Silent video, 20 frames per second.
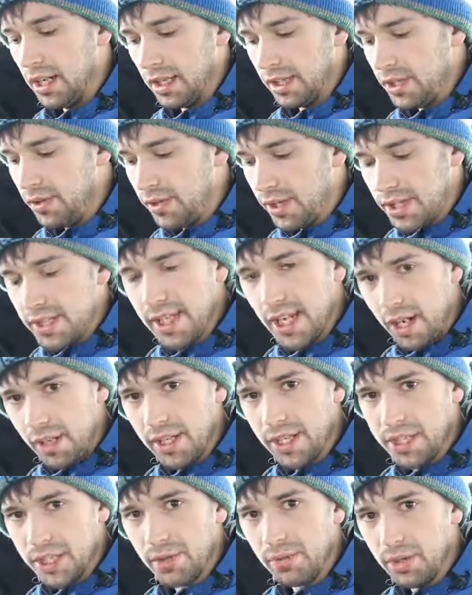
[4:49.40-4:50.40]
you can tell
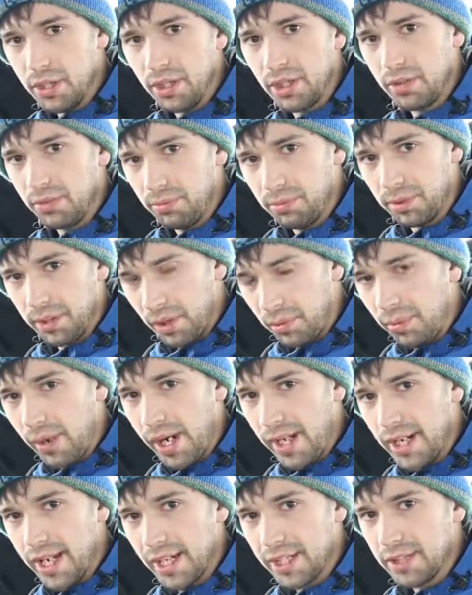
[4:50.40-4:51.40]
that they're
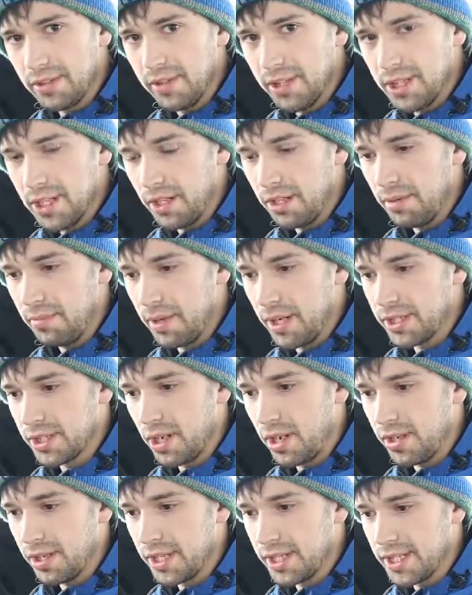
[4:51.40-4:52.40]
right next to each other, but it's
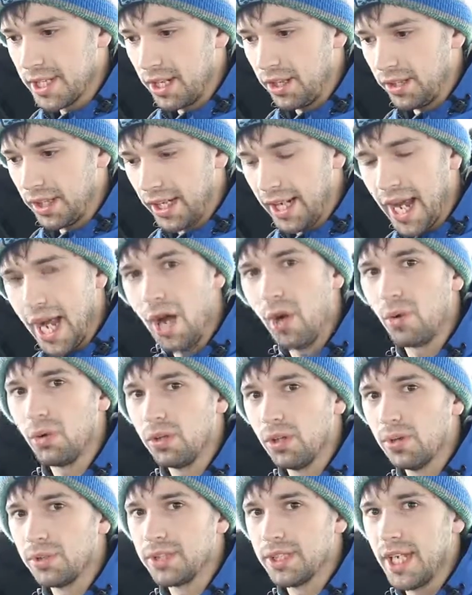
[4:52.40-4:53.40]
hard to tell like how
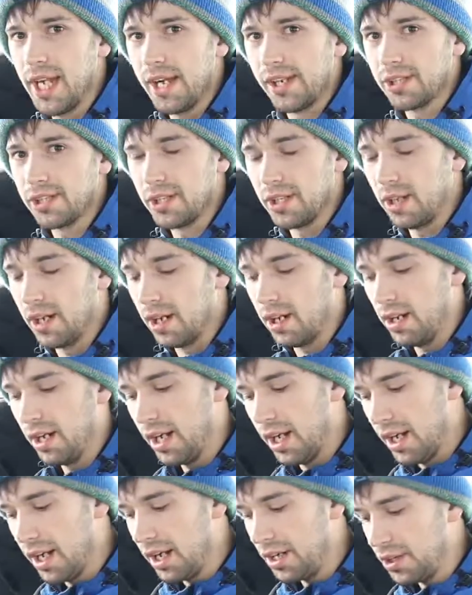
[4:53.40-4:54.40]
close they actually
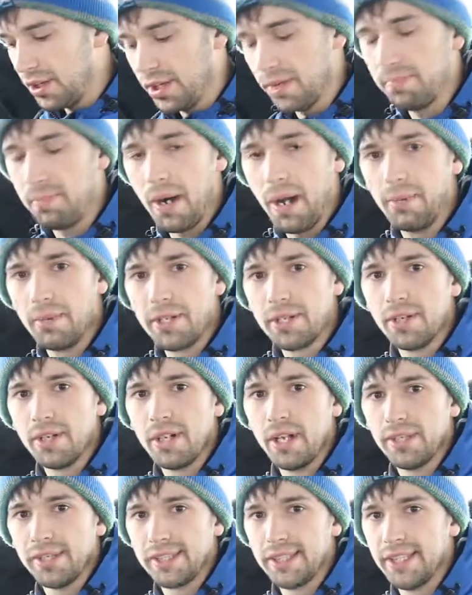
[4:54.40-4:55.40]
are. You could probably turn
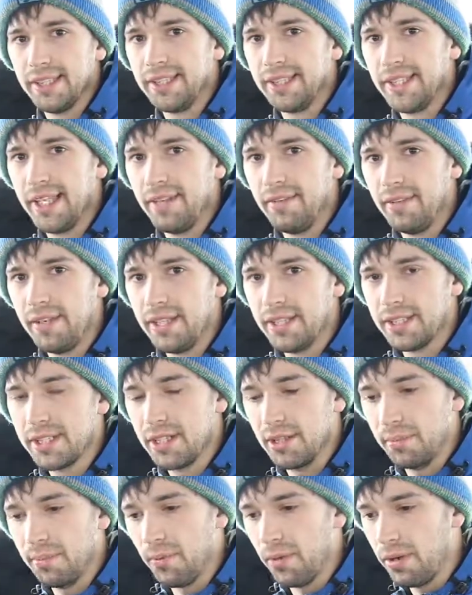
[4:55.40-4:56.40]
down sensitivities
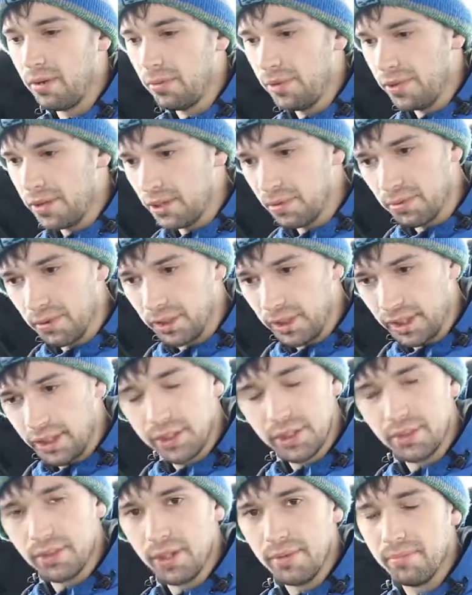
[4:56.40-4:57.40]
to a point where you could really
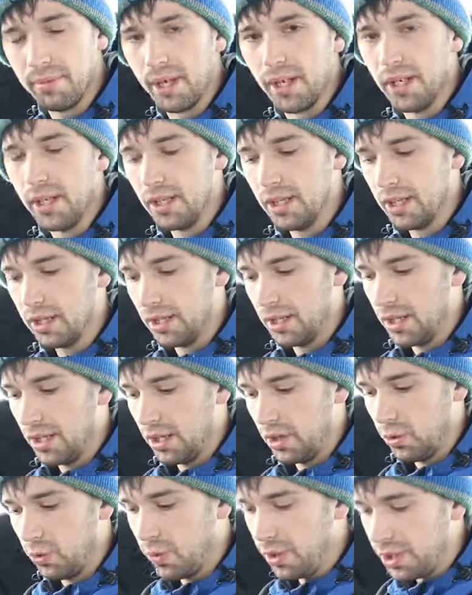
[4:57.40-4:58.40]
do it, but
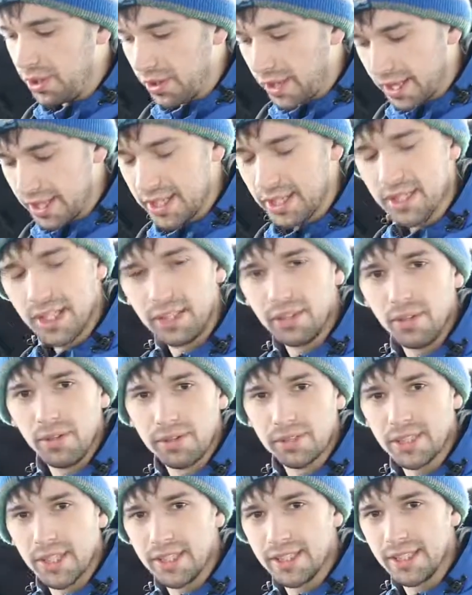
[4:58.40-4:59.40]
when you get to that
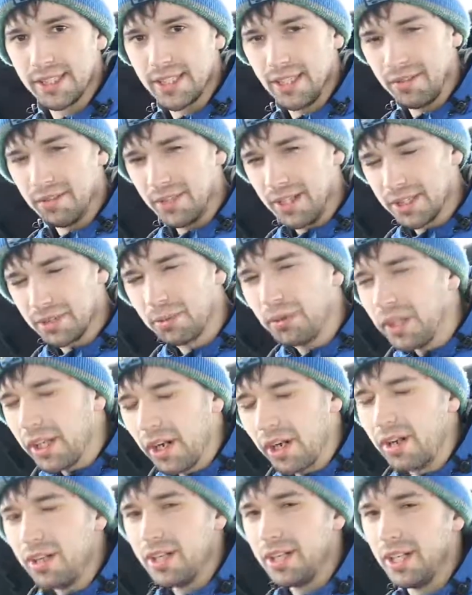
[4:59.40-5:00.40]
low sensitivity, it's really
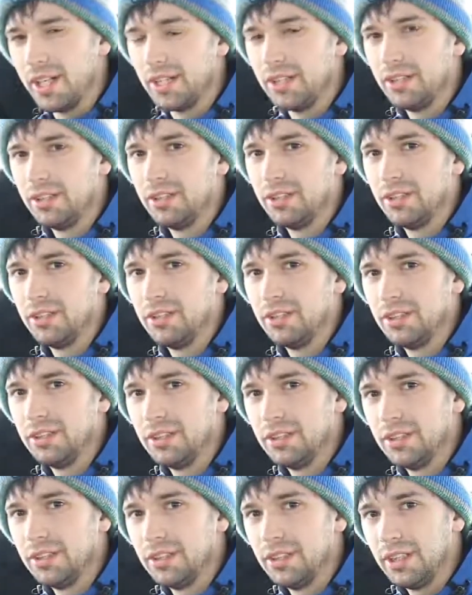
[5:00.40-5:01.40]
hard to
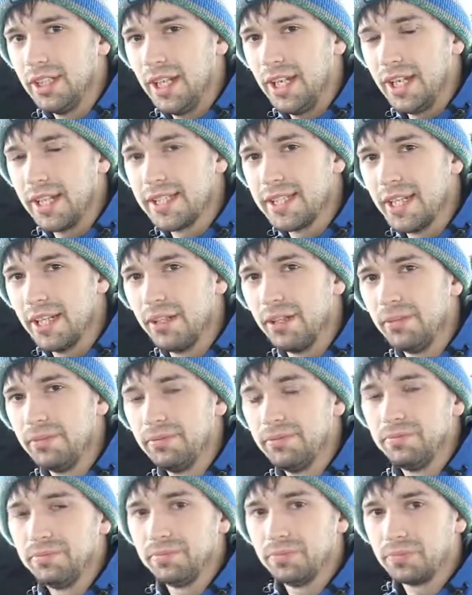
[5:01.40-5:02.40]
kind of tell
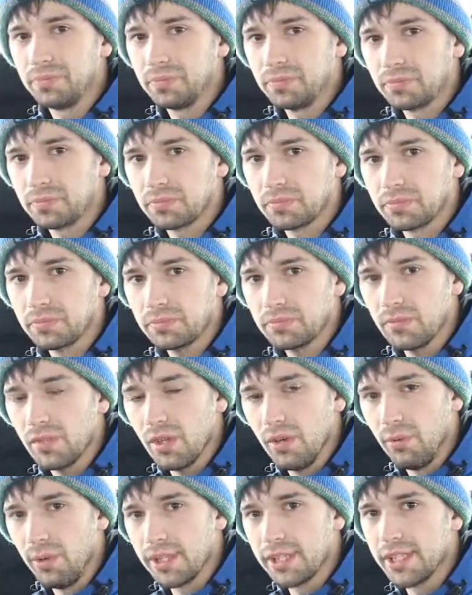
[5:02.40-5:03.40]

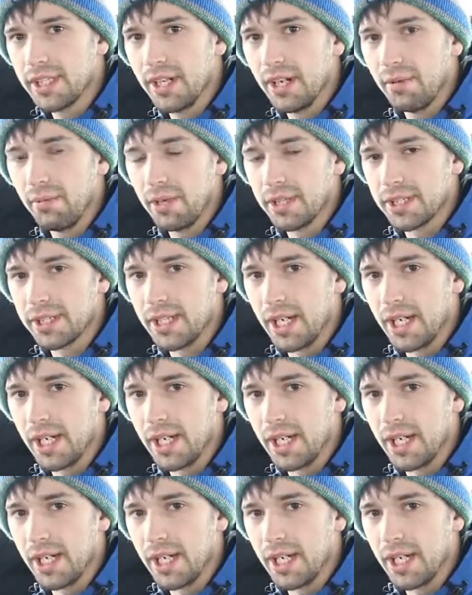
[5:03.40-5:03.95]
what's there and what's